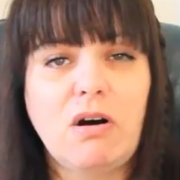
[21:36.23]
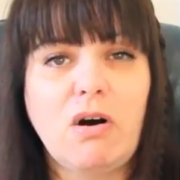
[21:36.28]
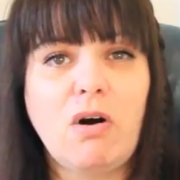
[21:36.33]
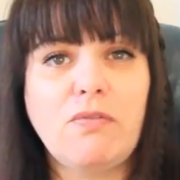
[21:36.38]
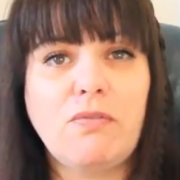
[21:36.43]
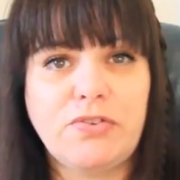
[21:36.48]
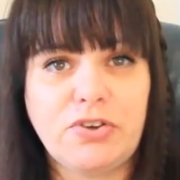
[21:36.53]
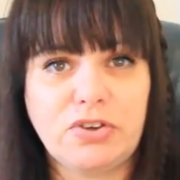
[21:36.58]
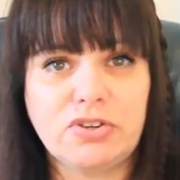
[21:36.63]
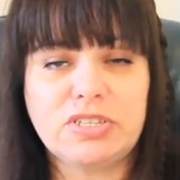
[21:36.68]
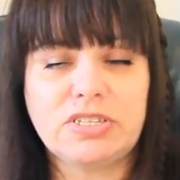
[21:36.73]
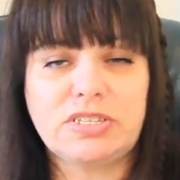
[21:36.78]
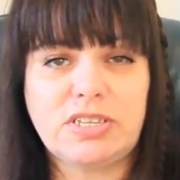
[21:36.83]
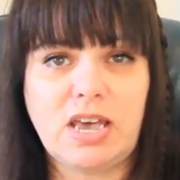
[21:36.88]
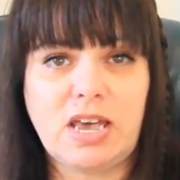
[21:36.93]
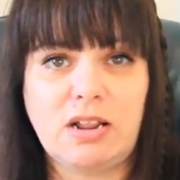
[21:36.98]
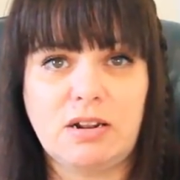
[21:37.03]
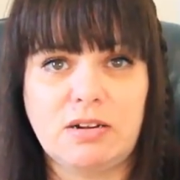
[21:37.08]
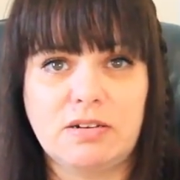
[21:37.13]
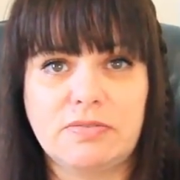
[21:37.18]
of
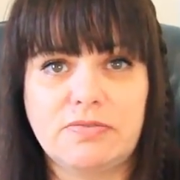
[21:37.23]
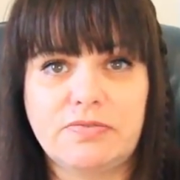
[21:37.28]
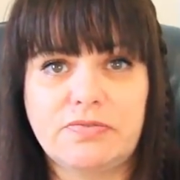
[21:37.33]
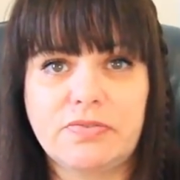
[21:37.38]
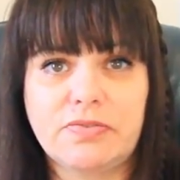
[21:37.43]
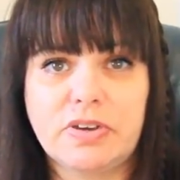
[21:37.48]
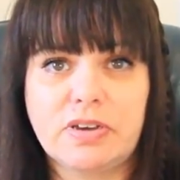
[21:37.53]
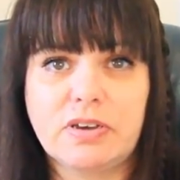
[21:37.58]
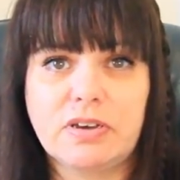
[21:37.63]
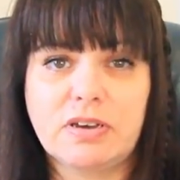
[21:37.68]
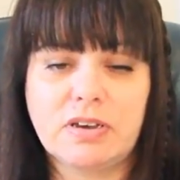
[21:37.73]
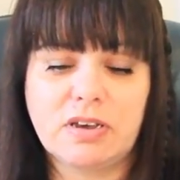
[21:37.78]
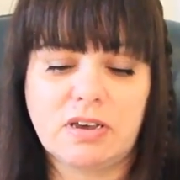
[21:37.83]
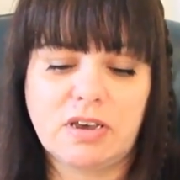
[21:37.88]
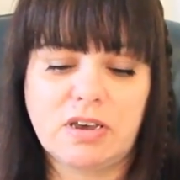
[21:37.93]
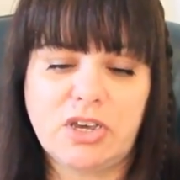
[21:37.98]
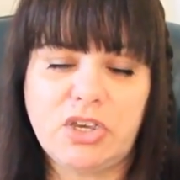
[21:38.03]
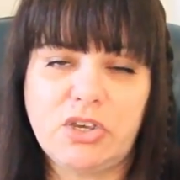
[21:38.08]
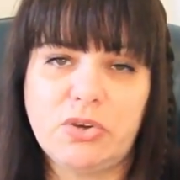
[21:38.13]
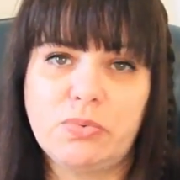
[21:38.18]
yourself,
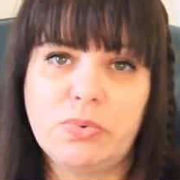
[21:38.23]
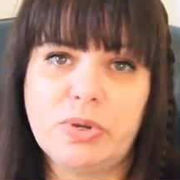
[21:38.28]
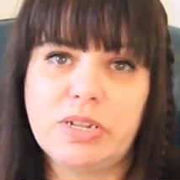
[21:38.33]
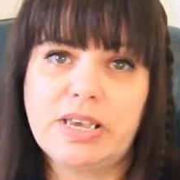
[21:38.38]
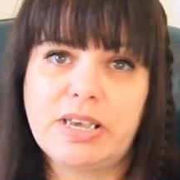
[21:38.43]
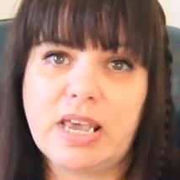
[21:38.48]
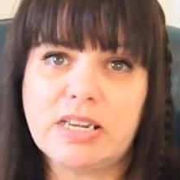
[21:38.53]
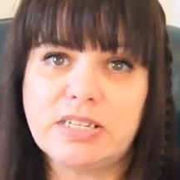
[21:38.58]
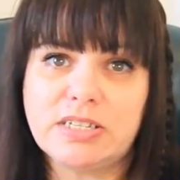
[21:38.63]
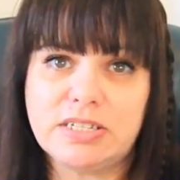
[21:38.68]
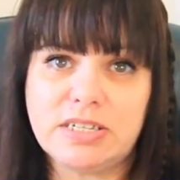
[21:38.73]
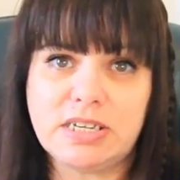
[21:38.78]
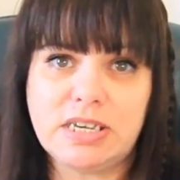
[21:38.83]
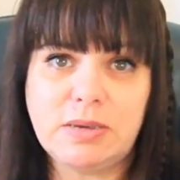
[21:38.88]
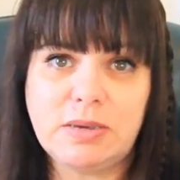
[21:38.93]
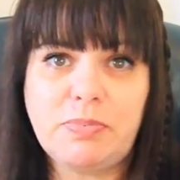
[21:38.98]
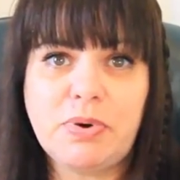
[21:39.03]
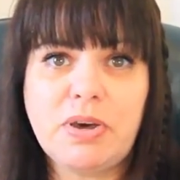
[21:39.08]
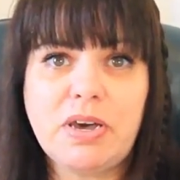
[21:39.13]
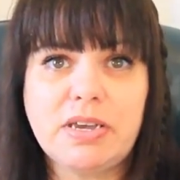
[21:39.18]
you will get
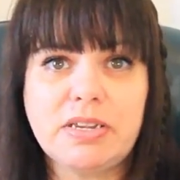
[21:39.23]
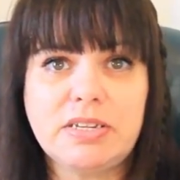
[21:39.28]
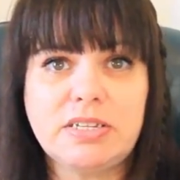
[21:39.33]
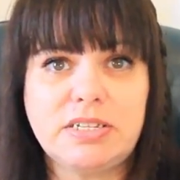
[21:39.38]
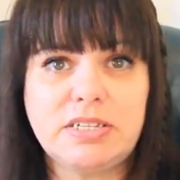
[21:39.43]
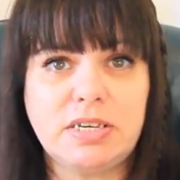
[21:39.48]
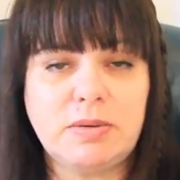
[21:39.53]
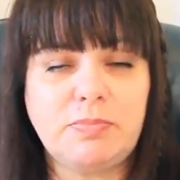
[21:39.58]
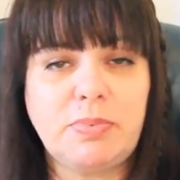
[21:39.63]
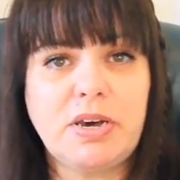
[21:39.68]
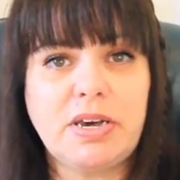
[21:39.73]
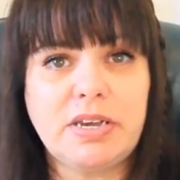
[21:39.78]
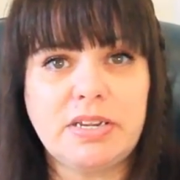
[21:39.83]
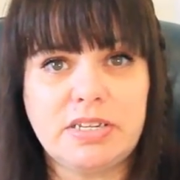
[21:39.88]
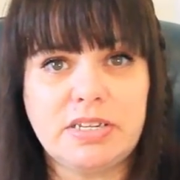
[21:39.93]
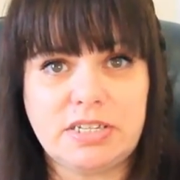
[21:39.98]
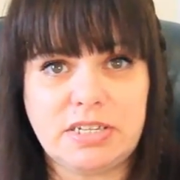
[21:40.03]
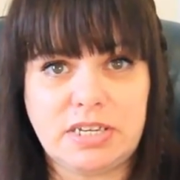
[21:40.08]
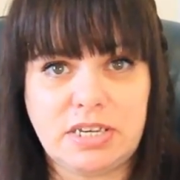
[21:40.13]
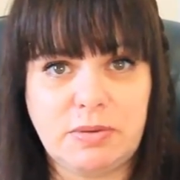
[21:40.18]
deeper and deeper
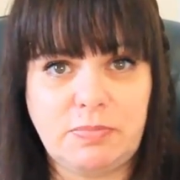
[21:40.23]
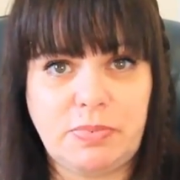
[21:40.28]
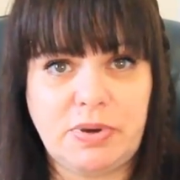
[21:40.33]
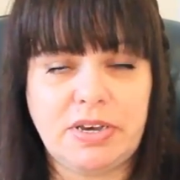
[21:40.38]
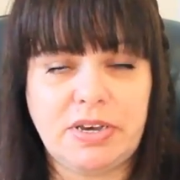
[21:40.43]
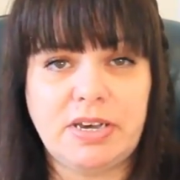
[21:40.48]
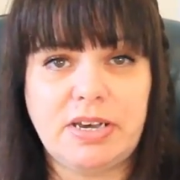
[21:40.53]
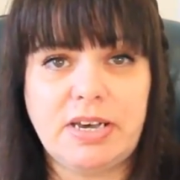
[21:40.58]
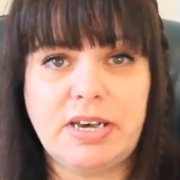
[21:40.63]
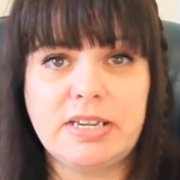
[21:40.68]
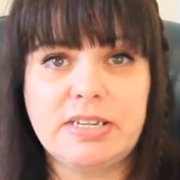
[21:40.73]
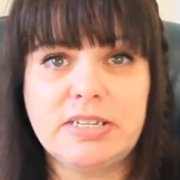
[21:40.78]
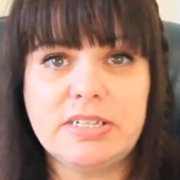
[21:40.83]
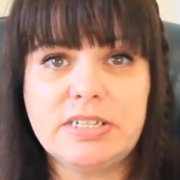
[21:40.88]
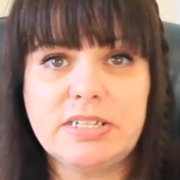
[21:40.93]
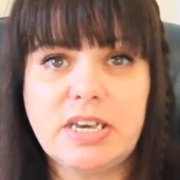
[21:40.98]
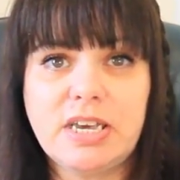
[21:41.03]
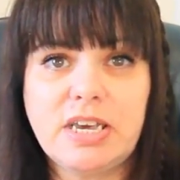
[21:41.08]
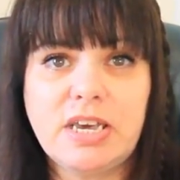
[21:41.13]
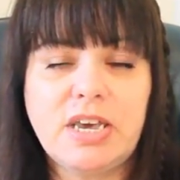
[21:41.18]
and deeper,
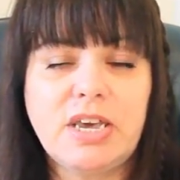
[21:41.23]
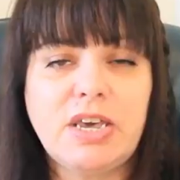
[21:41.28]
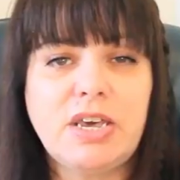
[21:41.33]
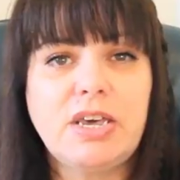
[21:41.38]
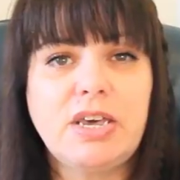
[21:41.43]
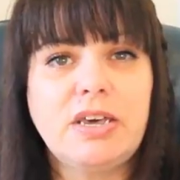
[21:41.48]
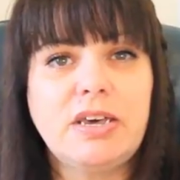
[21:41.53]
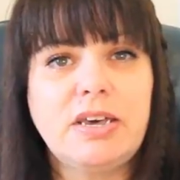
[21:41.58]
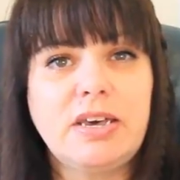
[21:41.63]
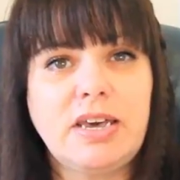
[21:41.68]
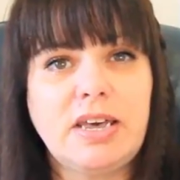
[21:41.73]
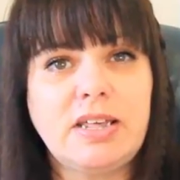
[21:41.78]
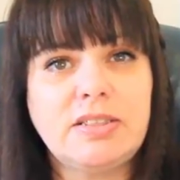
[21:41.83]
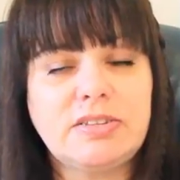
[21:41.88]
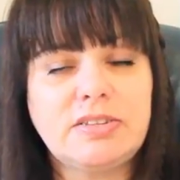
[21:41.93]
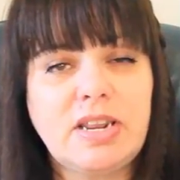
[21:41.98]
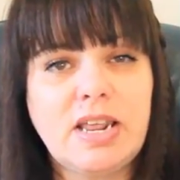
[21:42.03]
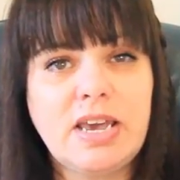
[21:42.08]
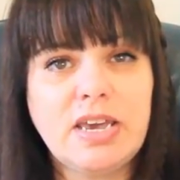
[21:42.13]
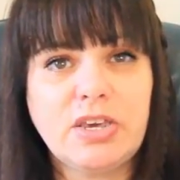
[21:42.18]
and
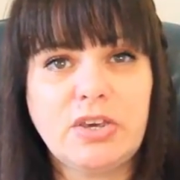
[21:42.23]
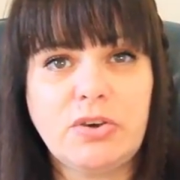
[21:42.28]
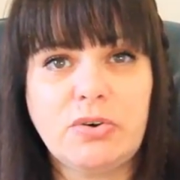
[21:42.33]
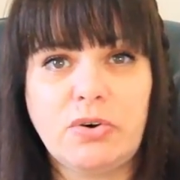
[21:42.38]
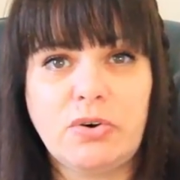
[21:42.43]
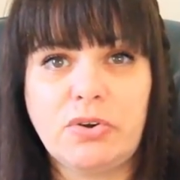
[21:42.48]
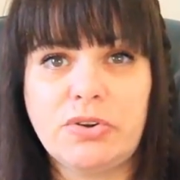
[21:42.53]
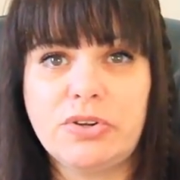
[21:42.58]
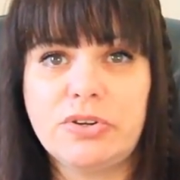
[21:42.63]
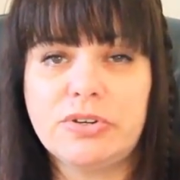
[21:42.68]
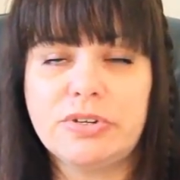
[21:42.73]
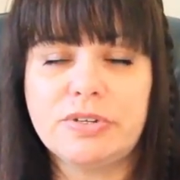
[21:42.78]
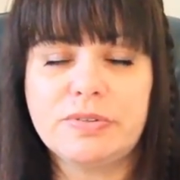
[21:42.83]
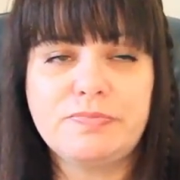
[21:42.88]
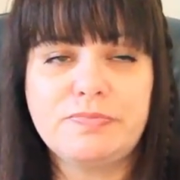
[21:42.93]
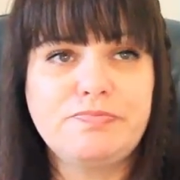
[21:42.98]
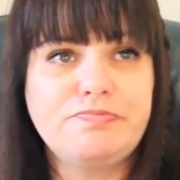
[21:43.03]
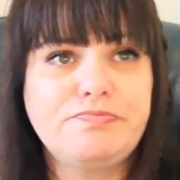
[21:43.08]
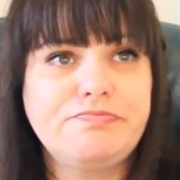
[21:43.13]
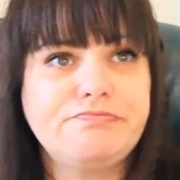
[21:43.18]
it's like you're on
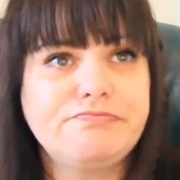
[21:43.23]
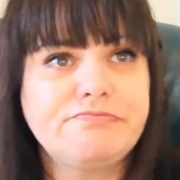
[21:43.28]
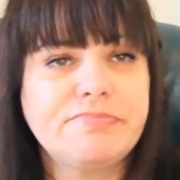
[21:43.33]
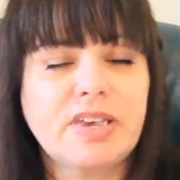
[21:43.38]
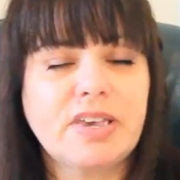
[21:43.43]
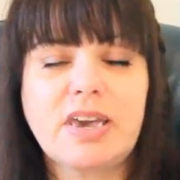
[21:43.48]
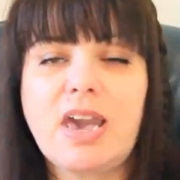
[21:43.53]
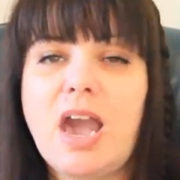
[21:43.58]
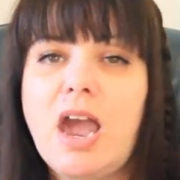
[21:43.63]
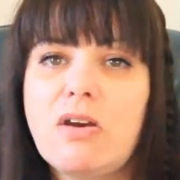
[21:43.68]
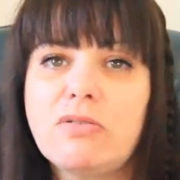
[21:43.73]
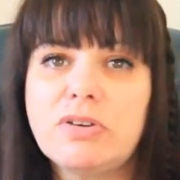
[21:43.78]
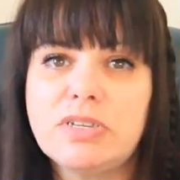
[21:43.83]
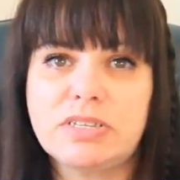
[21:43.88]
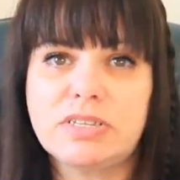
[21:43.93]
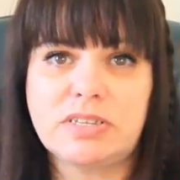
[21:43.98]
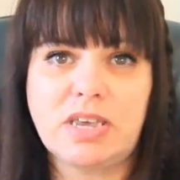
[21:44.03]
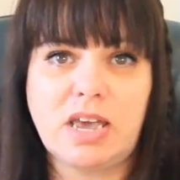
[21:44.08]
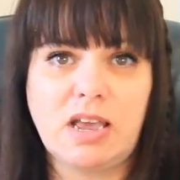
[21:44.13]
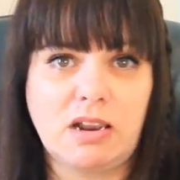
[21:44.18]
a
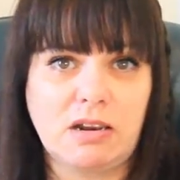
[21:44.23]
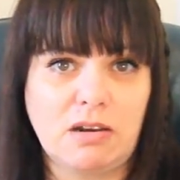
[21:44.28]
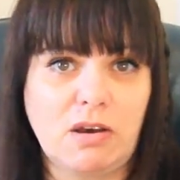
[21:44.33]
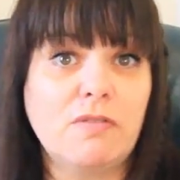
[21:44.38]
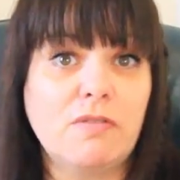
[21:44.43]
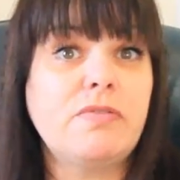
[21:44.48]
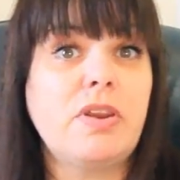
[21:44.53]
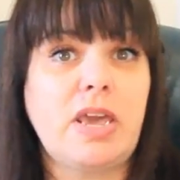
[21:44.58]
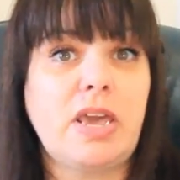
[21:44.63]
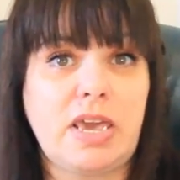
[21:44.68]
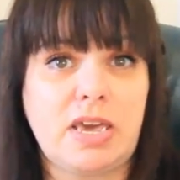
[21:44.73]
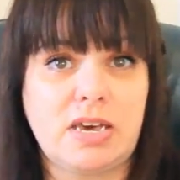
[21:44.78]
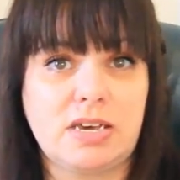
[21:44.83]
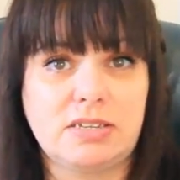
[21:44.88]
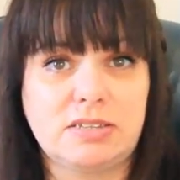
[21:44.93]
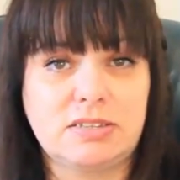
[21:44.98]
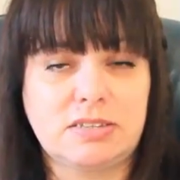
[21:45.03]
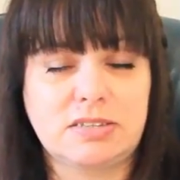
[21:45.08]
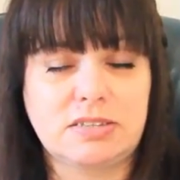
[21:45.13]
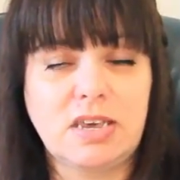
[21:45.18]
carousel of
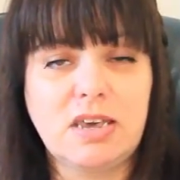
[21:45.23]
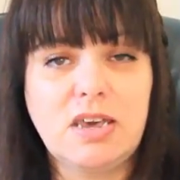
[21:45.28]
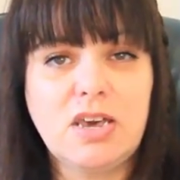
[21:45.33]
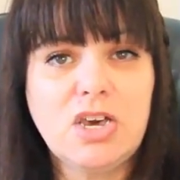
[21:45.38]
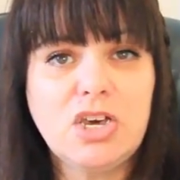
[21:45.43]
layers.